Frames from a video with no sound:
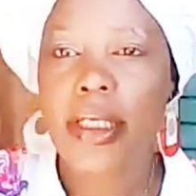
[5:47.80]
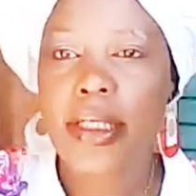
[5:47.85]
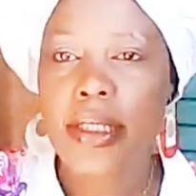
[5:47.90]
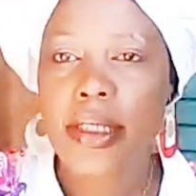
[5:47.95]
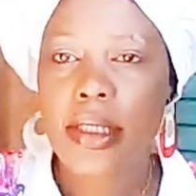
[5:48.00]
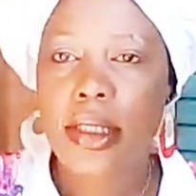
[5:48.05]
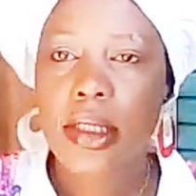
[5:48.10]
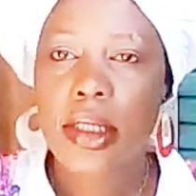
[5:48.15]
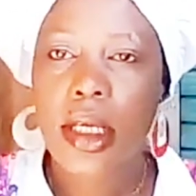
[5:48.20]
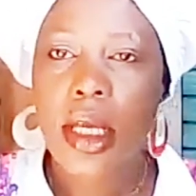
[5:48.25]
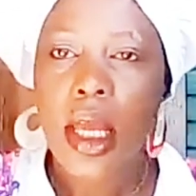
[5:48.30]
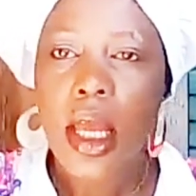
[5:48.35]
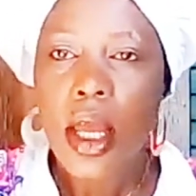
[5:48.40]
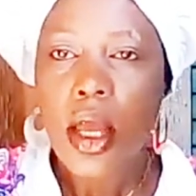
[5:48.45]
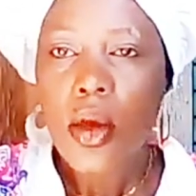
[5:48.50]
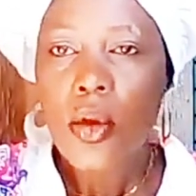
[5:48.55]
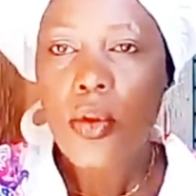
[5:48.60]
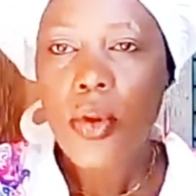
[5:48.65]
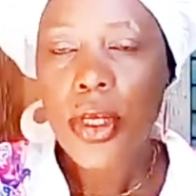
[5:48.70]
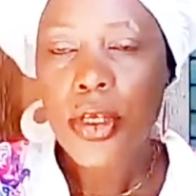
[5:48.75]
it.
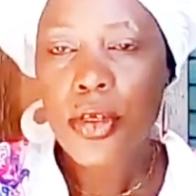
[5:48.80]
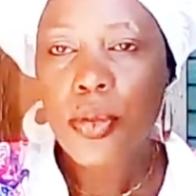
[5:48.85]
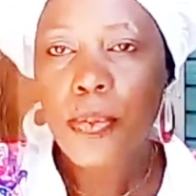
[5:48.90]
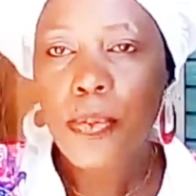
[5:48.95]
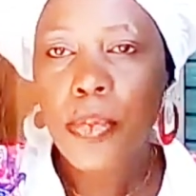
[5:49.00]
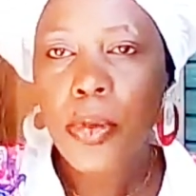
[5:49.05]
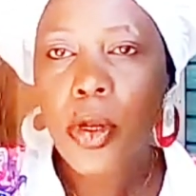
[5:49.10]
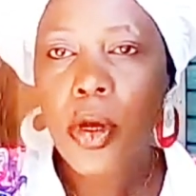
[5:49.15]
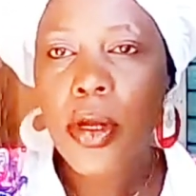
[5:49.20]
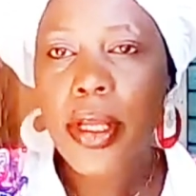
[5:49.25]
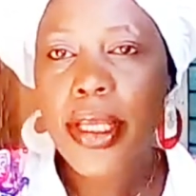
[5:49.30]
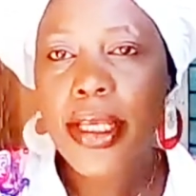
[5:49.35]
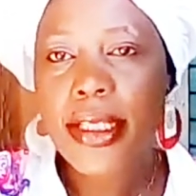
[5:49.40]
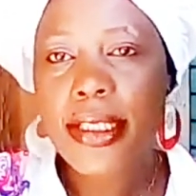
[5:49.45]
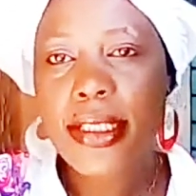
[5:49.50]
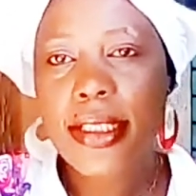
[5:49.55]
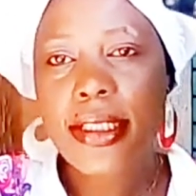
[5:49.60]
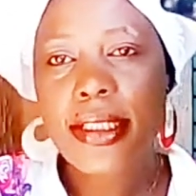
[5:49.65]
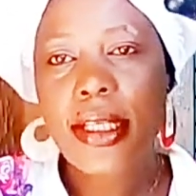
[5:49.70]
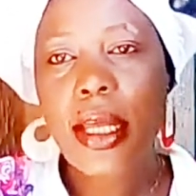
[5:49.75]
When you plug
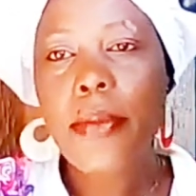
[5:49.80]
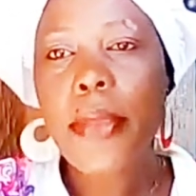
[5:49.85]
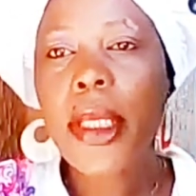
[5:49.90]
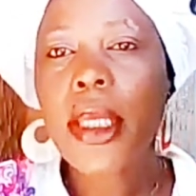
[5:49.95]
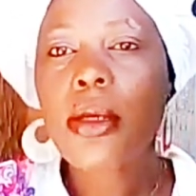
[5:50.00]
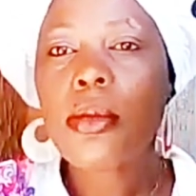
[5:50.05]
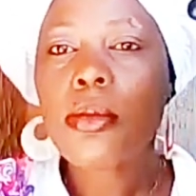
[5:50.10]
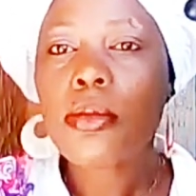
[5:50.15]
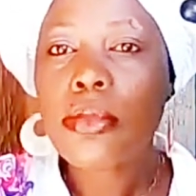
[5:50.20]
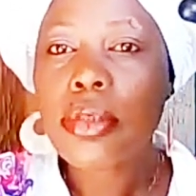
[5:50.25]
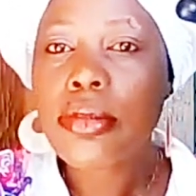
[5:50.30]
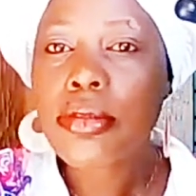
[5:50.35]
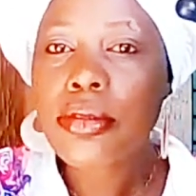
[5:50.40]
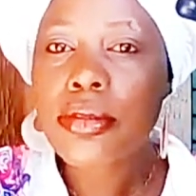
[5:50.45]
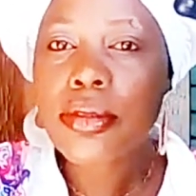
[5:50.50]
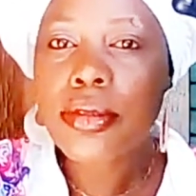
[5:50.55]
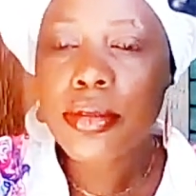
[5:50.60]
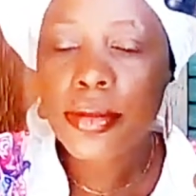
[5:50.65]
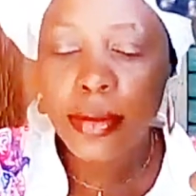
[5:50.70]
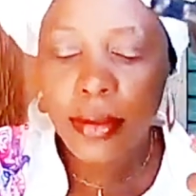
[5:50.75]
it, is that making
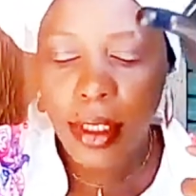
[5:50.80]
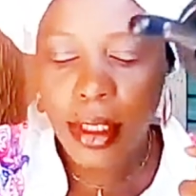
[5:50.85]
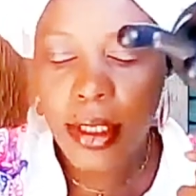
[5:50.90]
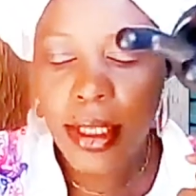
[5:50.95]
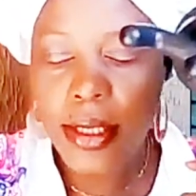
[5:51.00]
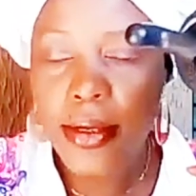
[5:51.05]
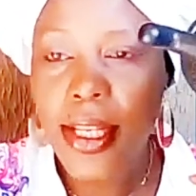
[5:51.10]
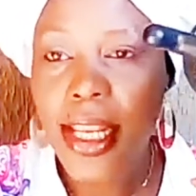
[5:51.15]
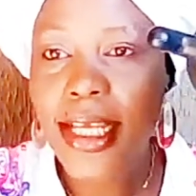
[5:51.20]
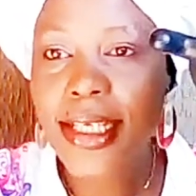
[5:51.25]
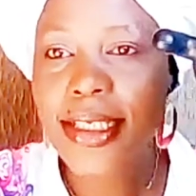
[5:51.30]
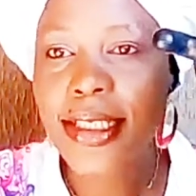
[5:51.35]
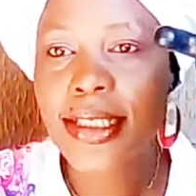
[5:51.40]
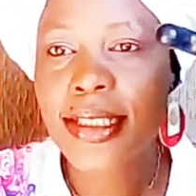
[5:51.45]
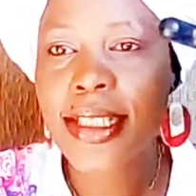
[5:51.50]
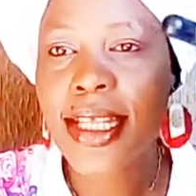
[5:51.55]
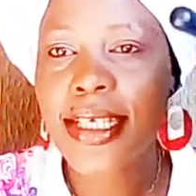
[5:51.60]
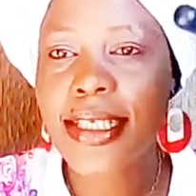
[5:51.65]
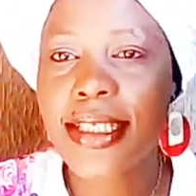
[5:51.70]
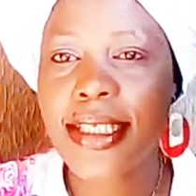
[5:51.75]
brrr?
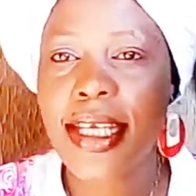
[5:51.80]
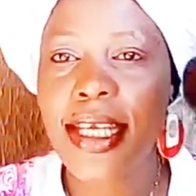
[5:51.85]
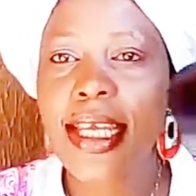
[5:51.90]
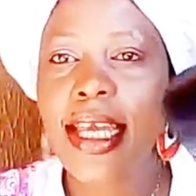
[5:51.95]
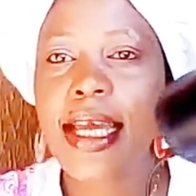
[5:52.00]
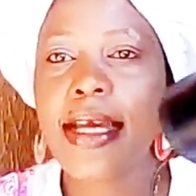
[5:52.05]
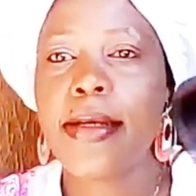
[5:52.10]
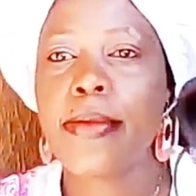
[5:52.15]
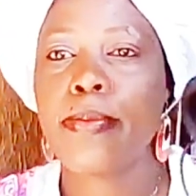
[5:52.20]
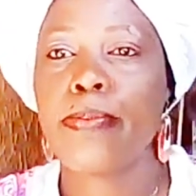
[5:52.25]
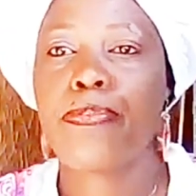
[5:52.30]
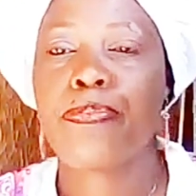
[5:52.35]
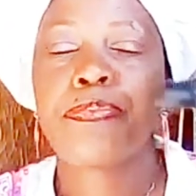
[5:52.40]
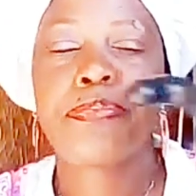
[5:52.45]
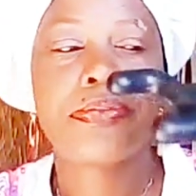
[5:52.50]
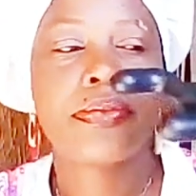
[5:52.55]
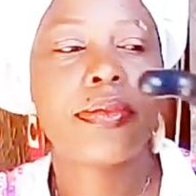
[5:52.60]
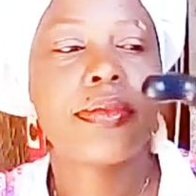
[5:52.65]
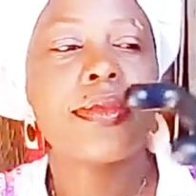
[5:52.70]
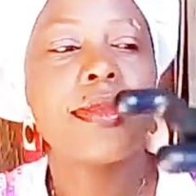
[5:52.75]
Okay,
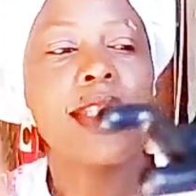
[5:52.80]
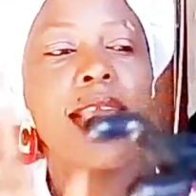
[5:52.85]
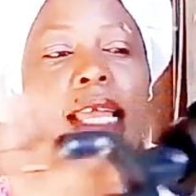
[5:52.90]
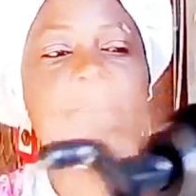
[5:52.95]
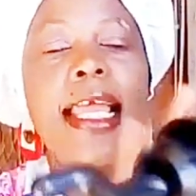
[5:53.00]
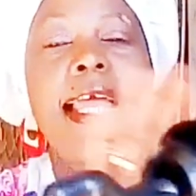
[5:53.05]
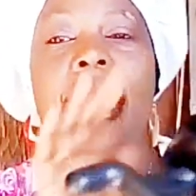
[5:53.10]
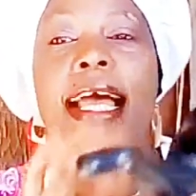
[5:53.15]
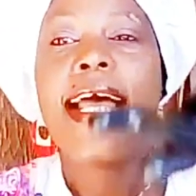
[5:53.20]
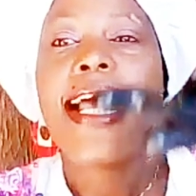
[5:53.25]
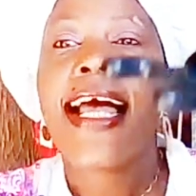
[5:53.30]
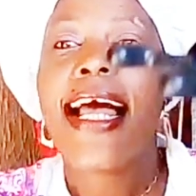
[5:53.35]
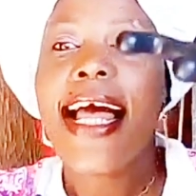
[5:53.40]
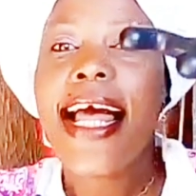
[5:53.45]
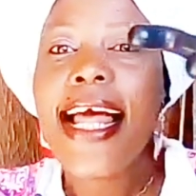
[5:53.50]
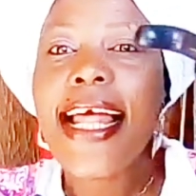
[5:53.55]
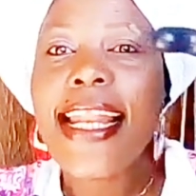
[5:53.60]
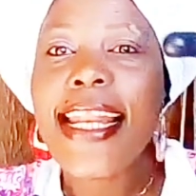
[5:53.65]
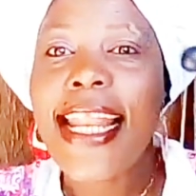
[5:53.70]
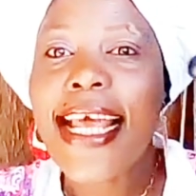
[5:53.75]

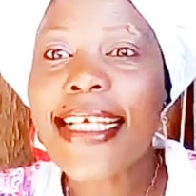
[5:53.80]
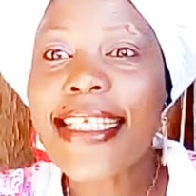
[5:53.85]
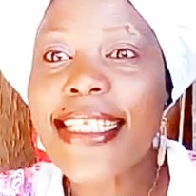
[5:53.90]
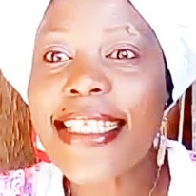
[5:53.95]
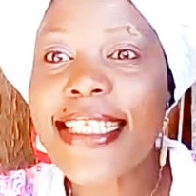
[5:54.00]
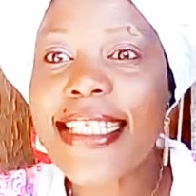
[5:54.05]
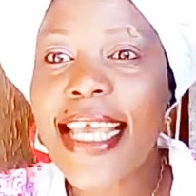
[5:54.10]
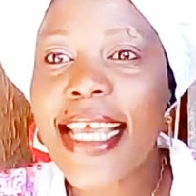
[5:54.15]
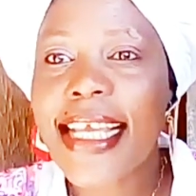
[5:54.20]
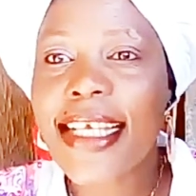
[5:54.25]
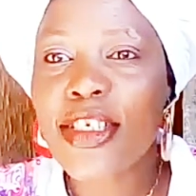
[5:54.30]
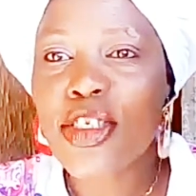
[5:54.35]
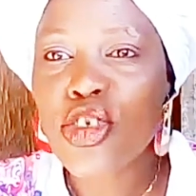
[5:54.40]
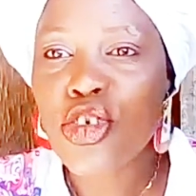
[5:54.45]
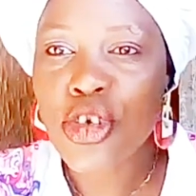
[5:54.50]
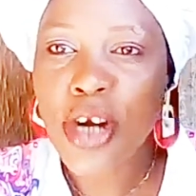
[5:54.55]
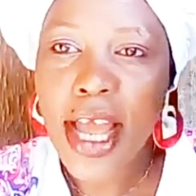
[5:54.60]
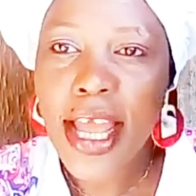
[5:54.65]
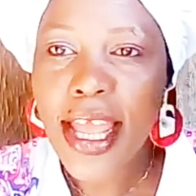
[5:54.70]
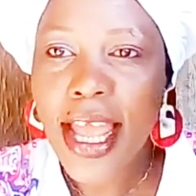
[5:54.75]
let's take a
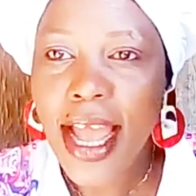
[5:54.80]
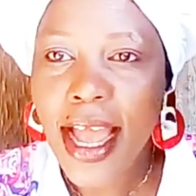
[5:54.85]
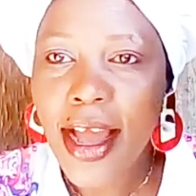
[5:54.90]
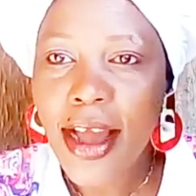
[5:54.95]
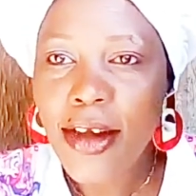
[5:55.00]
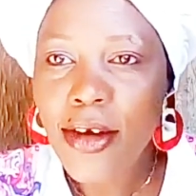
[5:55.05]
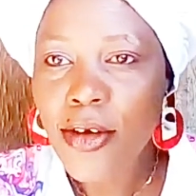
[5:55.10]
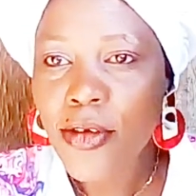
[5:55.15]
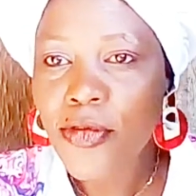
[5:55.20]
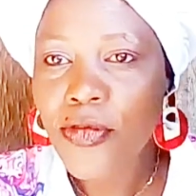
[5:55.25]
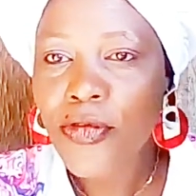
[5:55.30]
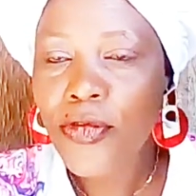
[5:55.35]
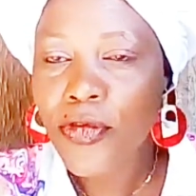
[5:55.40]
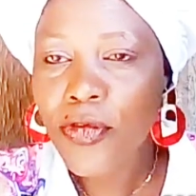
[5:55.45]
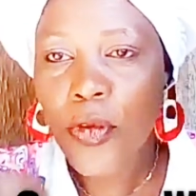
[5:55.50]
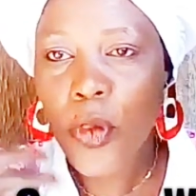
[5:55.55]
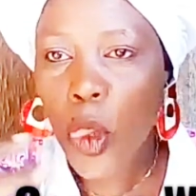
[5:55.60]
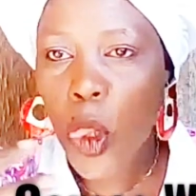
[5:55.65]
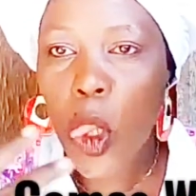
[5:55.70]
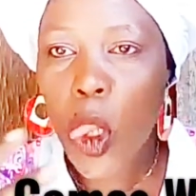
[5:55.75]
trial
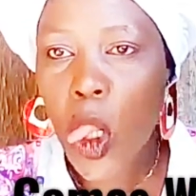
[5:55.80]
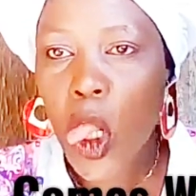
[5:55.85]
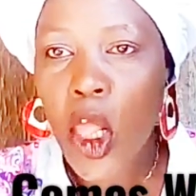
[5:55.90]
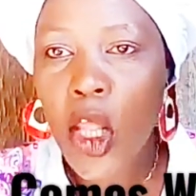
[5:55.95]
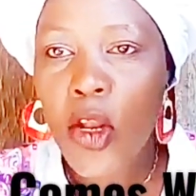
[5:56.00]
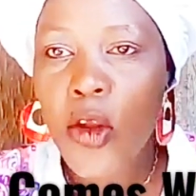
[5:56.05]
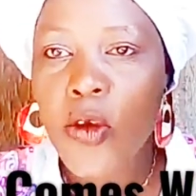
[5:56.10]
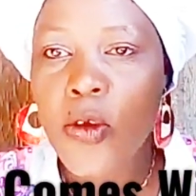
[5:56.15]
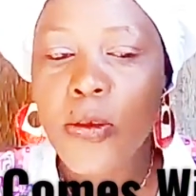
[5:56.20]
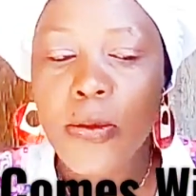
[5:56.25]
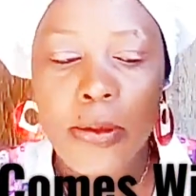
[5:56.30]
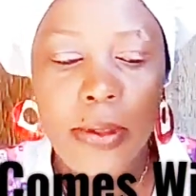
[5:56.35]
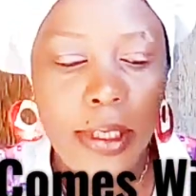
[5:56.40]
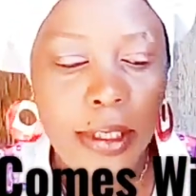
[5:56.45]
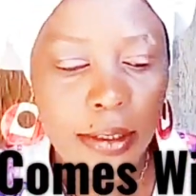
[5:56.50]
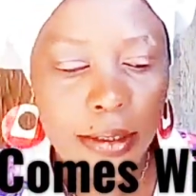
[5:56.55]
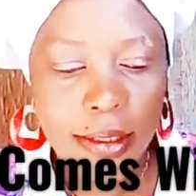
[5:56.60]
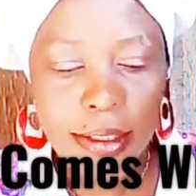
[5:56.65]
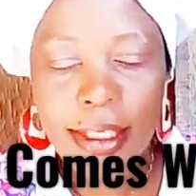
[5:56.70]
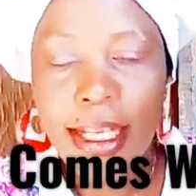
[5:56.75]
of, you know,
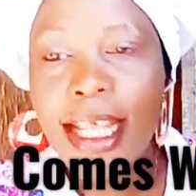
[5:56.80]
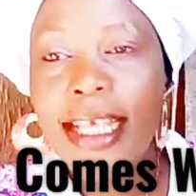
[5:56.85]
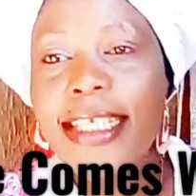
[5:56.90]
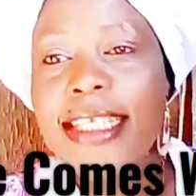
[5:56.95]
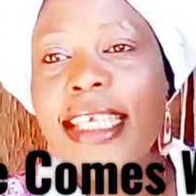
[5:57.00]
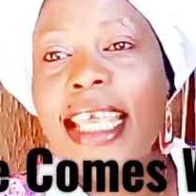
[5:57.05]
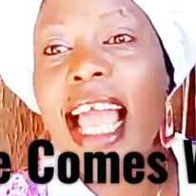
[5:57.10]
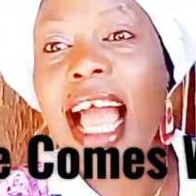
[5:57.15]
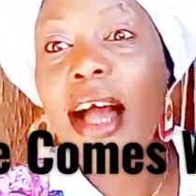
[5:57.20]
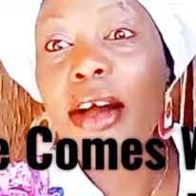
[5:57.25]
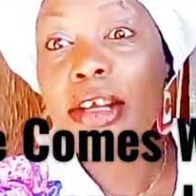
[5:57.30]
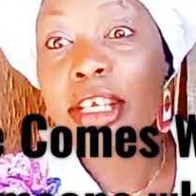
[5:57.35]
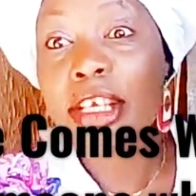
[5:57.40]
let's see how